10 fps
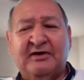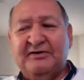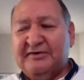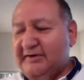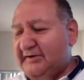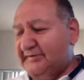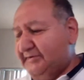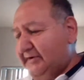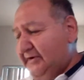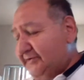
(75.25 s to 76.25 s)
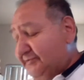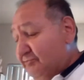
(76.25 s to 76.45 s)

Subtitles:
and is his